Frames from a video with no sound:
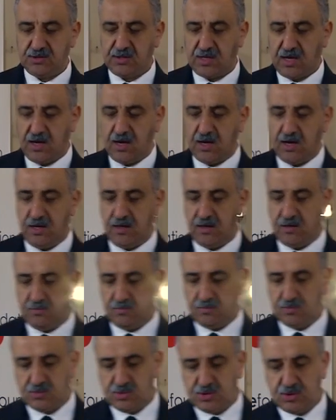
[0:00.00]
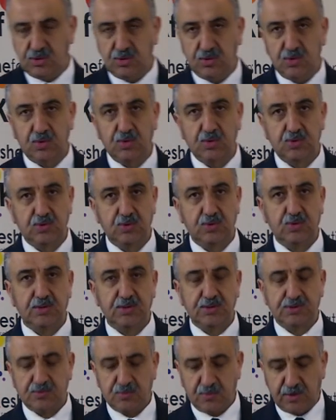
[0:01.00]
time to do
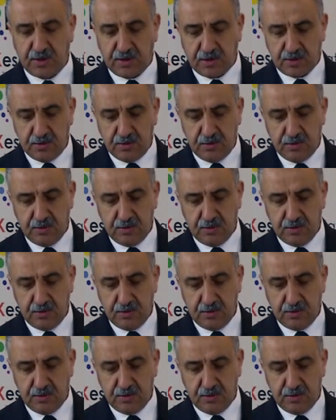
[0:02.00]
its work.